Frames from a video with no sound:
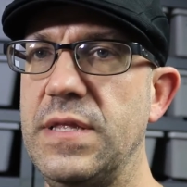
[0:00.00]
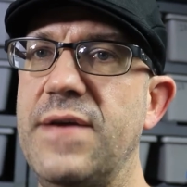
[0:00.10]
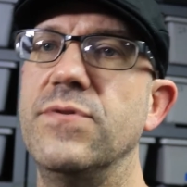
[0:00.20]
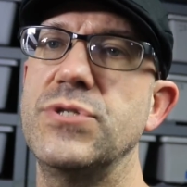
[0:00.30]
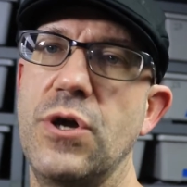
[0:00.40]

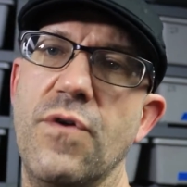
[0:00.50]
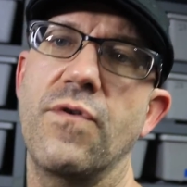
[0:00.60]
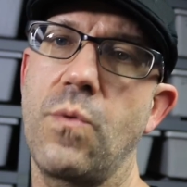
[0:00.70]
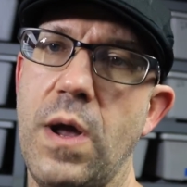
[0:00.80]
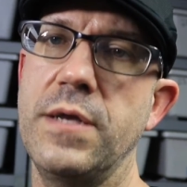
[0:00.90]
different
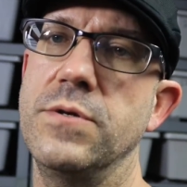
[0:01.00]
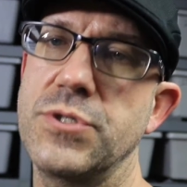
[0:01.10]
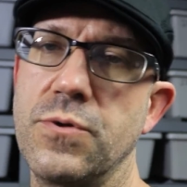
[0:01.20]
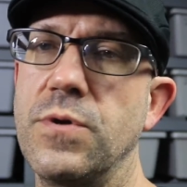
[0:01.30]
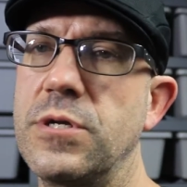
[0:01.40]
levels over
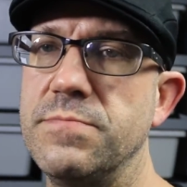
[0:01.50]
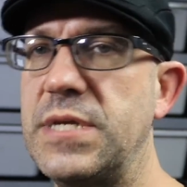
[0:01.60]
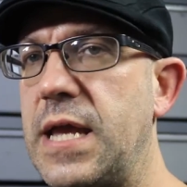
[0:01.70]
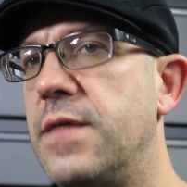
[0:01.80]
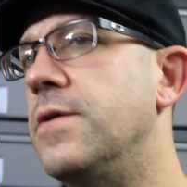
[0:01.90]
while you're
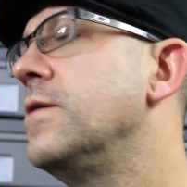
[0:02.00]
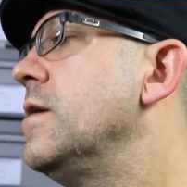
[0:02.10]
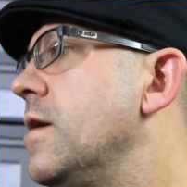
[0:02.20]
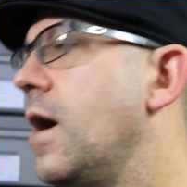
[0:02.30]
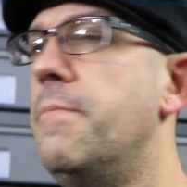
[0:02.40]
screwing them
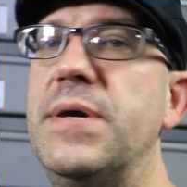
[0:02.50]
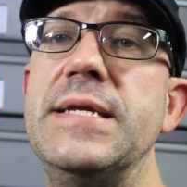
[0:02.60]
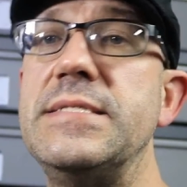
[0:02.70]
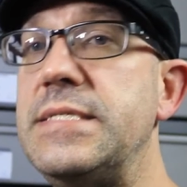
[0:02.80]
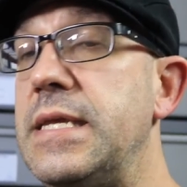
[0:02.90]
together.
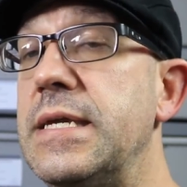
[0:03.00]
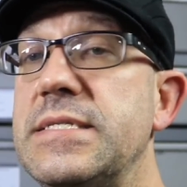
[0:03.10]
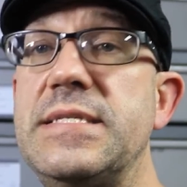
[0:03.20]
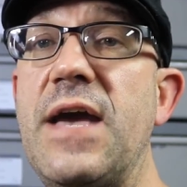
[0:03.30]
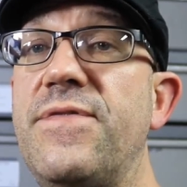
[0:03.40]
But it
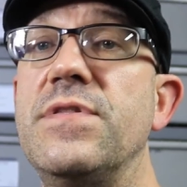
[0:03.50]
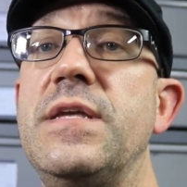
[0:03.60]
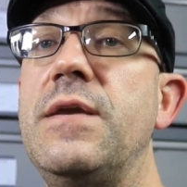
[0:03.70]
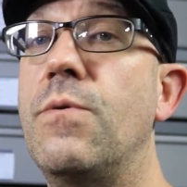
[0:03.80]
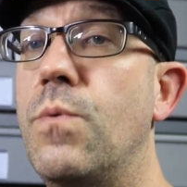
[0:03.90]
is
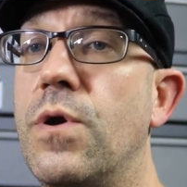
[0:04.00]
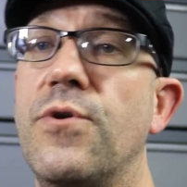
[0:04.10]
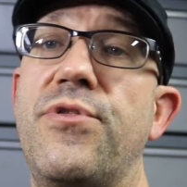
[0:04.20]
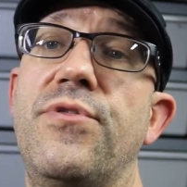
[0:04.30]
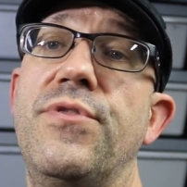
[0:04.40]
definitely
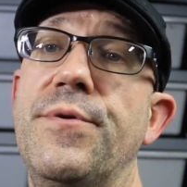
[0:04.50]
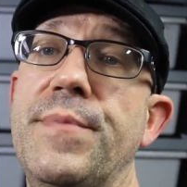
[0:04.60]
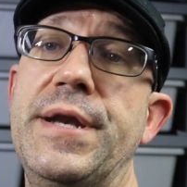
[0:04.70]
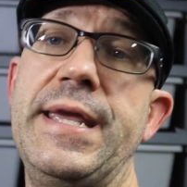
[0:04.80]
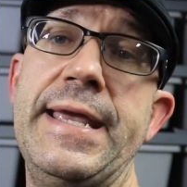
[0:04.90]
worth
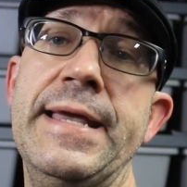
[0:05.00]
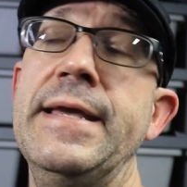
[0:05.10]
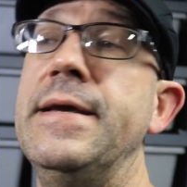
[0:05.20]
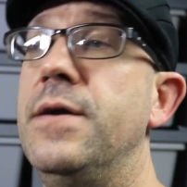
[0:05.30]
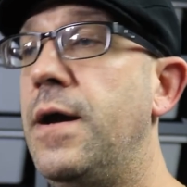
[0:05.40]
the money.
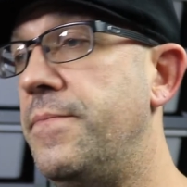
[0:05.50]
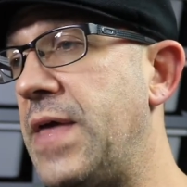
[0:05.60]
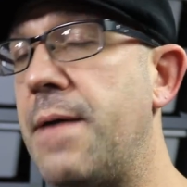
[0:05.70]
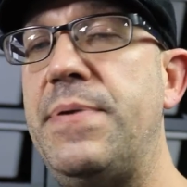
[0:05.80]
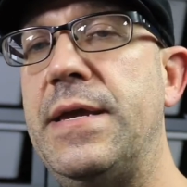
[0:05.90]

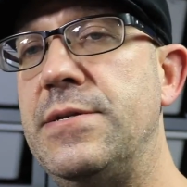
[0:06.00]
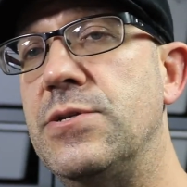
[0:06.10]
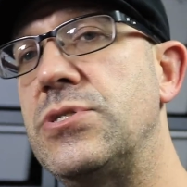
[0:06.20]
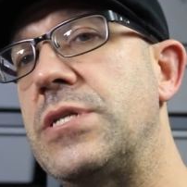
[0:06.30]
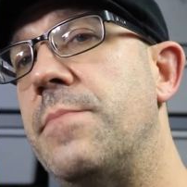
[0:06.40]
That
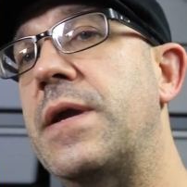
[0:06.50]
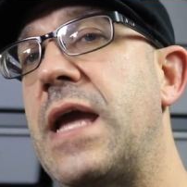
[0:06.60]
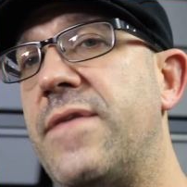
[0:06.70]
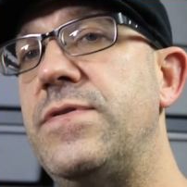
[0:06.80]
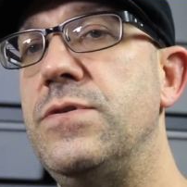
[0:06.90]
pit in your
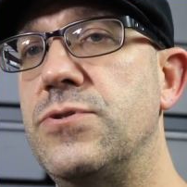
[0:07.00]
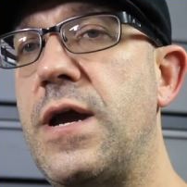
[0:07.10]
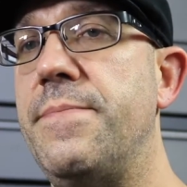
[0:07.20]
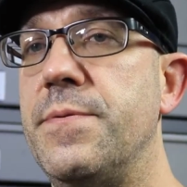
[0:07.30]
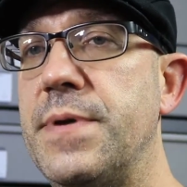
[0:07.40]
stomach
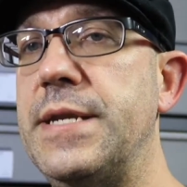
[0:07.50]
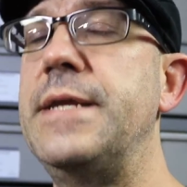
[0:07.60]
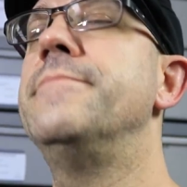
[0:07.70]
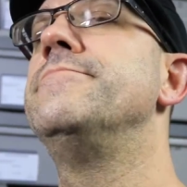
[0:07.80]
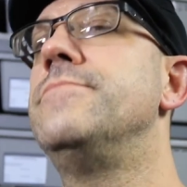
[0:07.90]
after you drop the
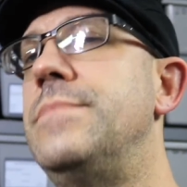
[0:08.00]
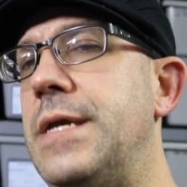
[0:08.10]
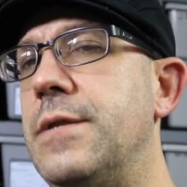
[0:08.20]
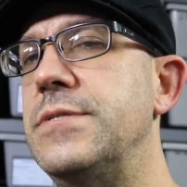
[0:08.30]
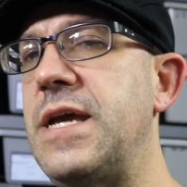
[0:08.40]
money,
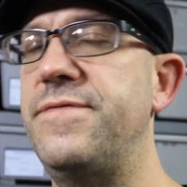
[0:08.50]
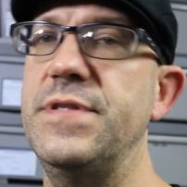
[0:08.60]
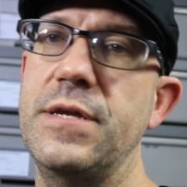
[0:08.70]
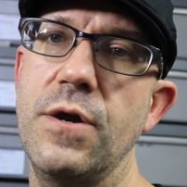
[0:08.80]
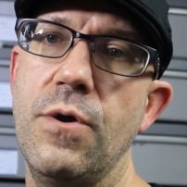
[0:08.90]
it'll
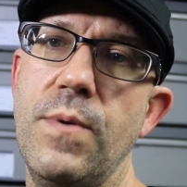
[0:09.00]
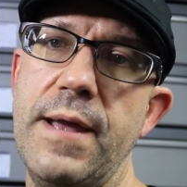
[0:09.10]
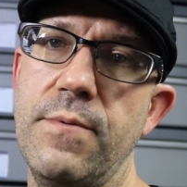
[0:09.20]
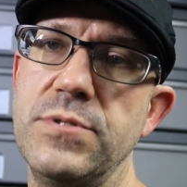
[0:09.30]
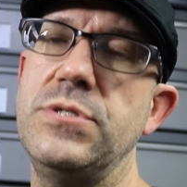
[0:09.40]
definitely
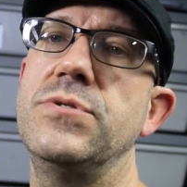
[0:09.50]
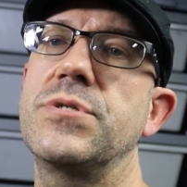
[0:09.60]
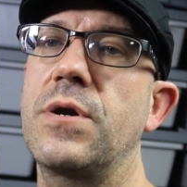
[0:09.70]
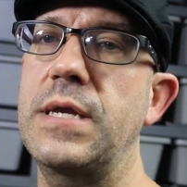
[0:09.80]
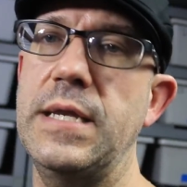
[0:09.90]
go away
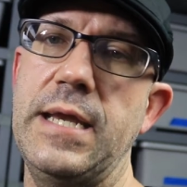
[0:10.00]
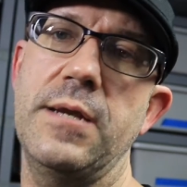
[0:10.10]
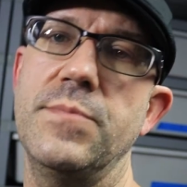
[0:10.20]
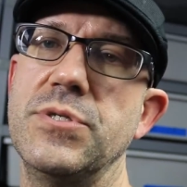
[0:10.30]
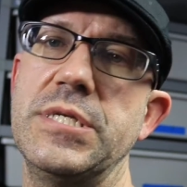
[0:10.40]
once you start
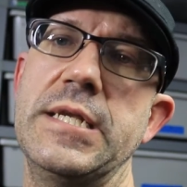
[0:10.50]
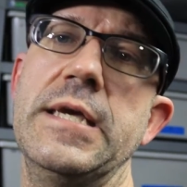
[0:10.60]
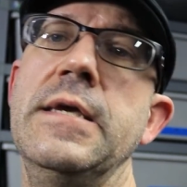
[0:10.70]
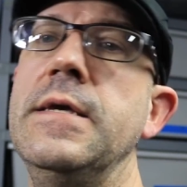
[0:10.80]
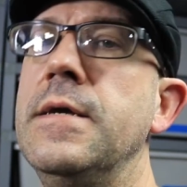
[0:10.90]
getting
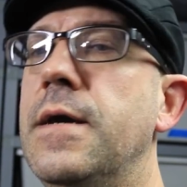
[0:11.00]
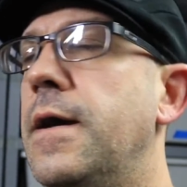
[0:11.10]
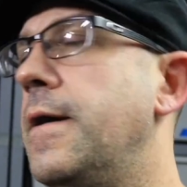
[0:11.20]
animals in it.